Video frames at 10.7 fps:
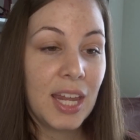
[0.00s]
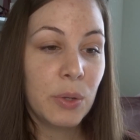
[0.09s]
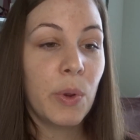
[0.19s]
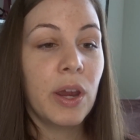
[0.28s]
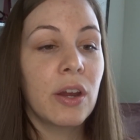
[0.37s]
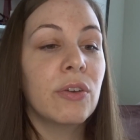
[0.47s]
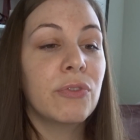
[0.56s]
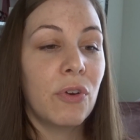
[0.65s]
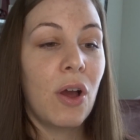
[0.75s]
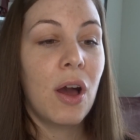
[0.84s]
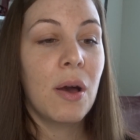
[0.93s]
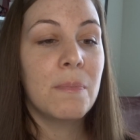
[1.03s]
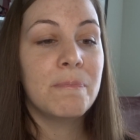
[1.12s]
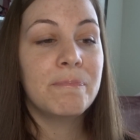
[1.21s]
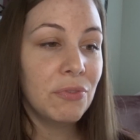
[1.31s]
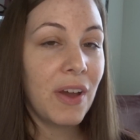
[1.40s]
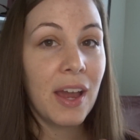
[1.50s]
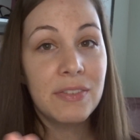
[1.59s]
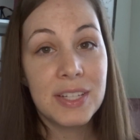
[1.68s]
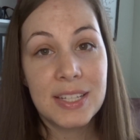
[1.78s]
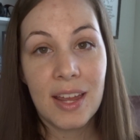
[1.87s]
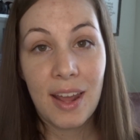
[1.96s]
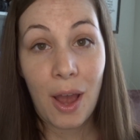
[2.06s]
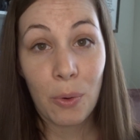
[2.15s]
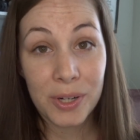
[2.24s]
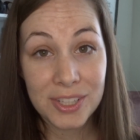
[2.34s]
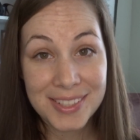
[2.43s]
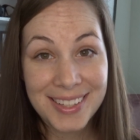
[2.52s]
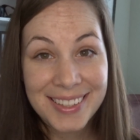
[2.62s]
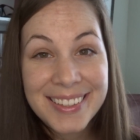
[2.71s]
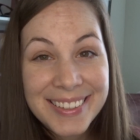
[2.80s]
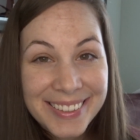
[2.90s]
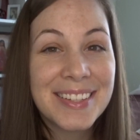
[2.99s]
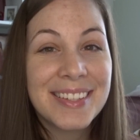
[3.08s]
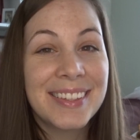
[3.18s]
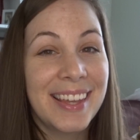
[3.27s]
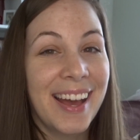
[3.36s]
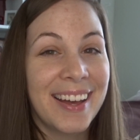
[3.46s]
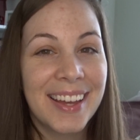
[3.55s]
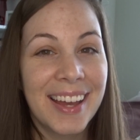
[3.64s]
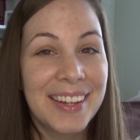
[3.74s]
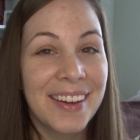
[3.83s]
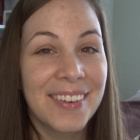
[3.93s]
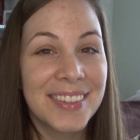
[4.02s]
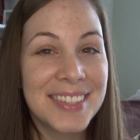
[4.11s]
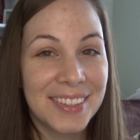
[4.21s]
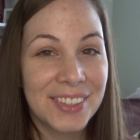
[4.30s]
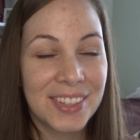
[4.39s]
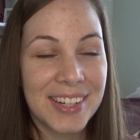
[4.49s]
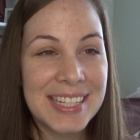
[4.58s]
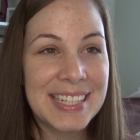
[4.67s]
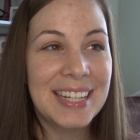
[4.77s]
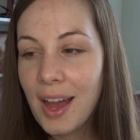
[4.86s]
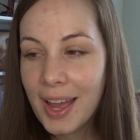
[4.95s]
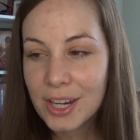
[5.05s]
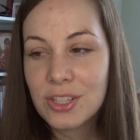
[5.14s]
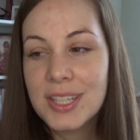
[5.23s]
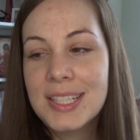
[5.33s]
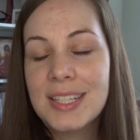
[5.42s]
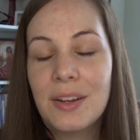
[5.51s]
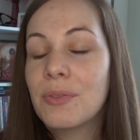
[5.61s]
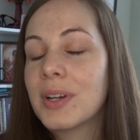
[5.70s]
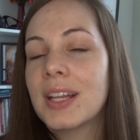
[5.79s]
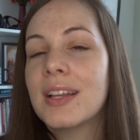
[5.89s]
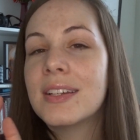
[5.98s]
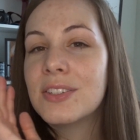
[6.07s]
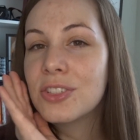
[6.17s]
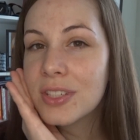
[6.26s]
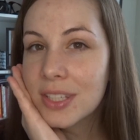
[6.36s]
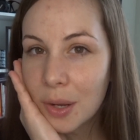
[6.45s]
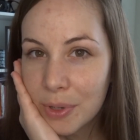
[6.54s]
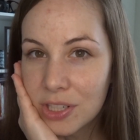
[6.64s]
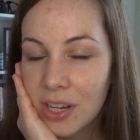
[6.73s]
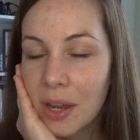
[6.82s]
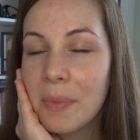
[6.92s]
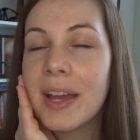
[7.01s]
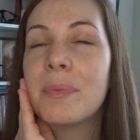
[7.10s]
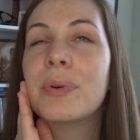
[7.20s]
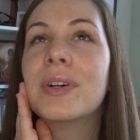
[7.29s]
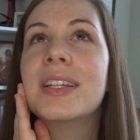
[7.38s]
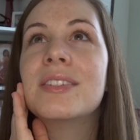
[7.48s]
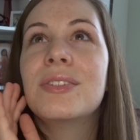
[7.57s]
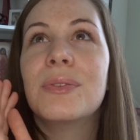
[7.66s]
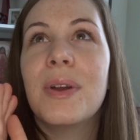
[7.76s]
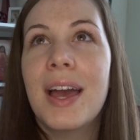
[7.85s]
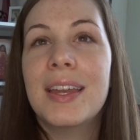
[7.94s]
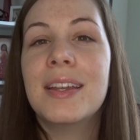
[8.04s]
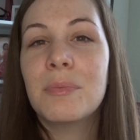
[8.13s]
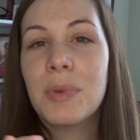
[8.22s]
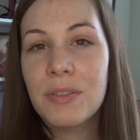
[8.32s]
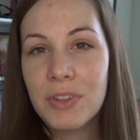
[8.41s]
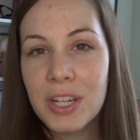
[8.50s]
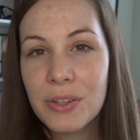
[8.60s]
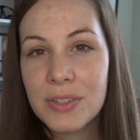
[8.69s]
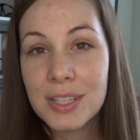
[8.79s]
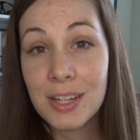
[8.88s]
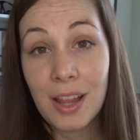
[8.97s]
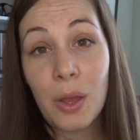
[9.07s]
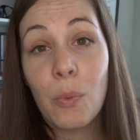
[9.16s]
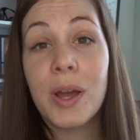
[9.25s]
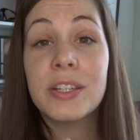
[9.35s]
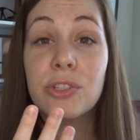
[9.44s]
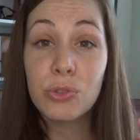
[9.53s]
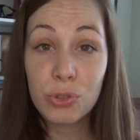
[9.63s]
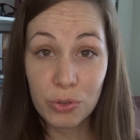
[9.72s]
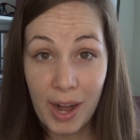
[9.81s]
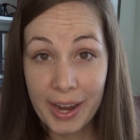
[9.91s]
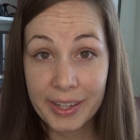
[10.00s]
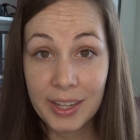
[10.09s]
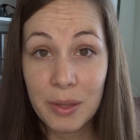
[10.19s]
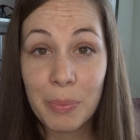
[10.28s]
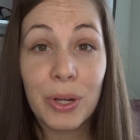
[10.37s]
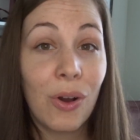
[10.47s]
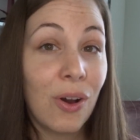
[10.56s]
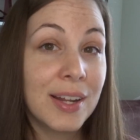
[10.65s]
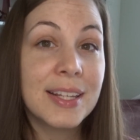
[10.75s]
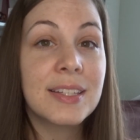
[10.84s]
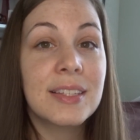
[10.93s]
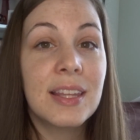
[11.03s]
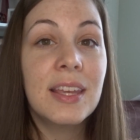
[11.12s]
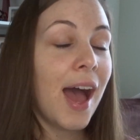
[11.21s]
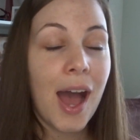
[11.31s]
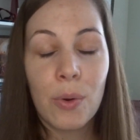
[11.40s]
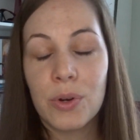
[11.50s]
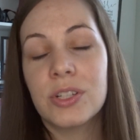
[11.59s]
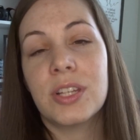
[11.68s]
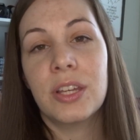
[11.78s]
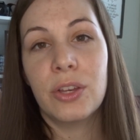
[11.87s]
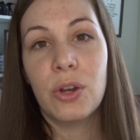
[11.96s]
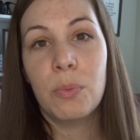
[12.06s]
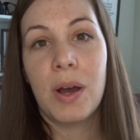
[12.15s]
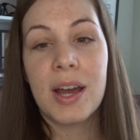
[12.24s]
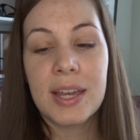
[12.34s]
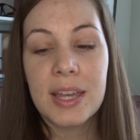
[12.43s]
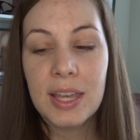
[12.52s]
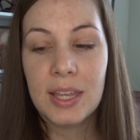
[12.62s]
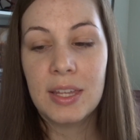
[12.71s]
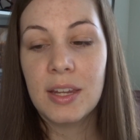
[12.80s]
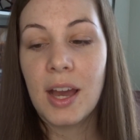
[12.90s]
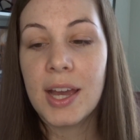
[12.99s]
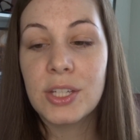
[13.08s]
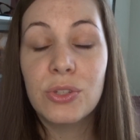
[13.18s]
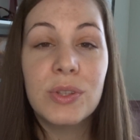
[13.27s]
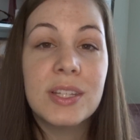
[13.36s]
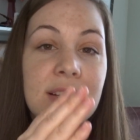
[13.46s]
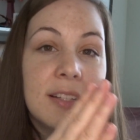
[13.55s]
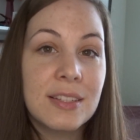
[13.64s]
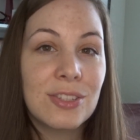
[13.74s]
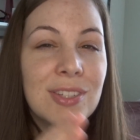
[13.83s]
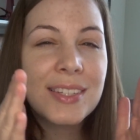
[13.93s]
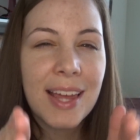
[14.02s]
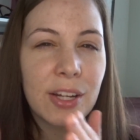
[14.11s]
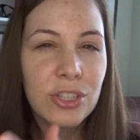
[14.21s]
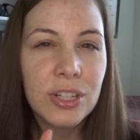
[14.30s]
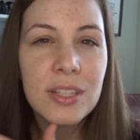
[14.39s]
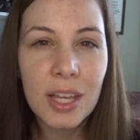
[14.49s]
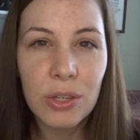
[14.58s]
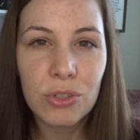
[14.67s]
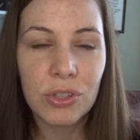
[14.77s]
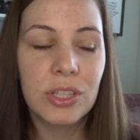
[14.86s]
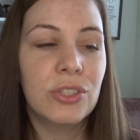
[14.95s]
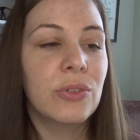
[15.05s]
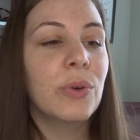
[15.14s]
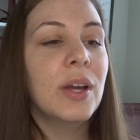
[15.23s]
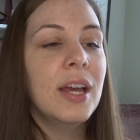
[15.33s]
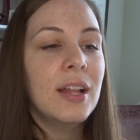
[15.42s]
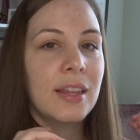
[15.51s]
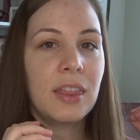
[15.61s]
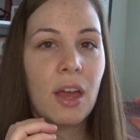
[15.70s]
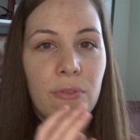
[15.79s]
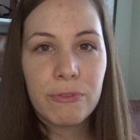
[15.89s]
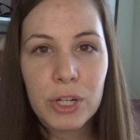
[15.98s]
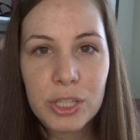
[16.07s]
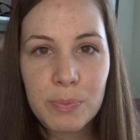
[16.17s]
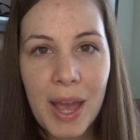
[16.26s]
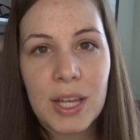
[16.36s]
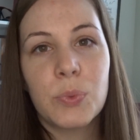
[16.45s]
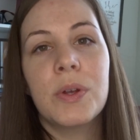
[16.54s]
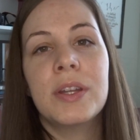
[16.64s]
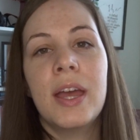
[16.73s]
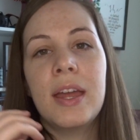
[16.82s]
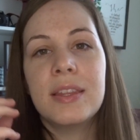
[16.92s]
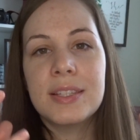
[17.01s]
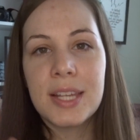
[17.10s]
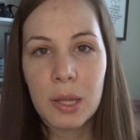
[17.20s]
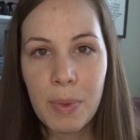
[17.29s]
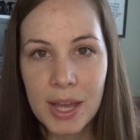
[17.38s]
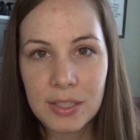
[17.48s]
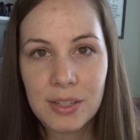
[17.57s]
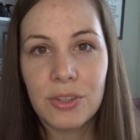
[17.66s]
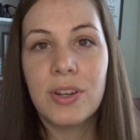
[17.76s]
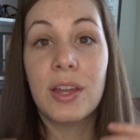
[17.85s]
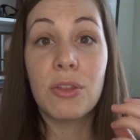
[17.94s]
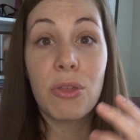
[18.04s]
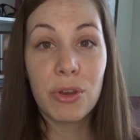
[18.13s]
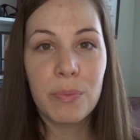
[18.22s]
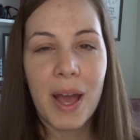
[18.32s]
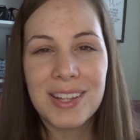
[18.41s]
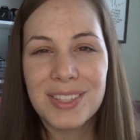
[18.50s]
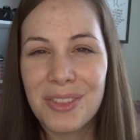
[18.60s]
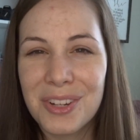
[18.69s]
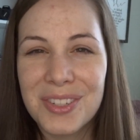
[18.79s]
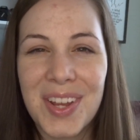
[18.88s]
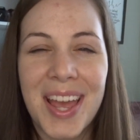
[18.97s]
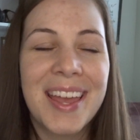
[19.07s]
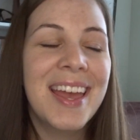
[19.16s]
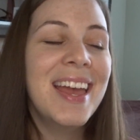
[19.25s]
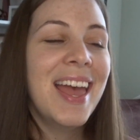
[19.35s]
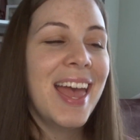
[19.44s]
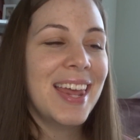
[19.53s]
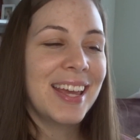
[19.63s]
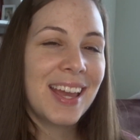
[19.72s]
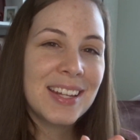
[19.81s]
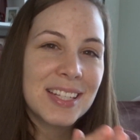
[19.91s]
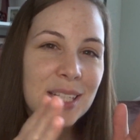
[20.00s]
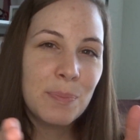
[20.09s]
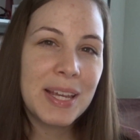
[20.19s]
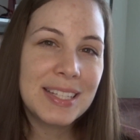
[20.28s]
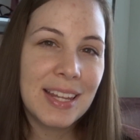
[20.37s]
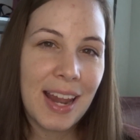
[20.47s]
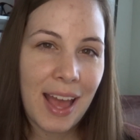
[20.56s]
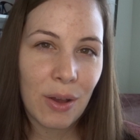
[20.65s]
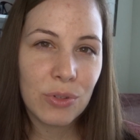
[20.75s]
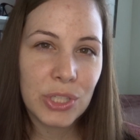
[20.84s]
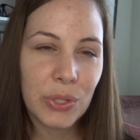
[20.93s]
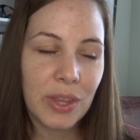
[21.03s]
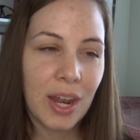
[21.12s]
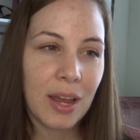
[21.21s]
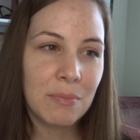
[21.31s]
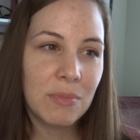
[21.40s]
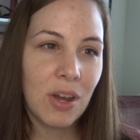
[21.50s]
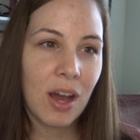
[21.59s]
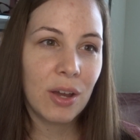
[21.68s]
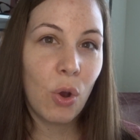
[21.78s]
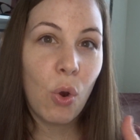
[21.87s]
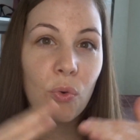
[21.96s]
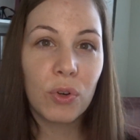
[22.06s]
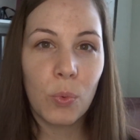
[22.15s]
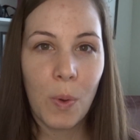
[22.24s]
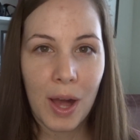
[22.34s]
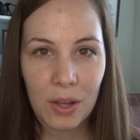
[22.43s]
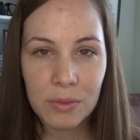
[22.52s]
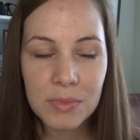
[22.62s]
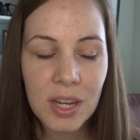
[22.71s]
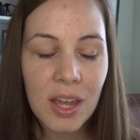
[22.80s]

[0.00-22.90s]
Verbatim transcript: anywhere from five to ten hours. Yeah, I know, it's a little crazy. I actually didn't realize just how much time I put into editing my videos until I went to track it, but honestly, hours can go by, and I do this in sections. I usually do like that first pass one day, the second pass another day, the third pass the third day, and I kind of space it out so that I'm not overwhelmed,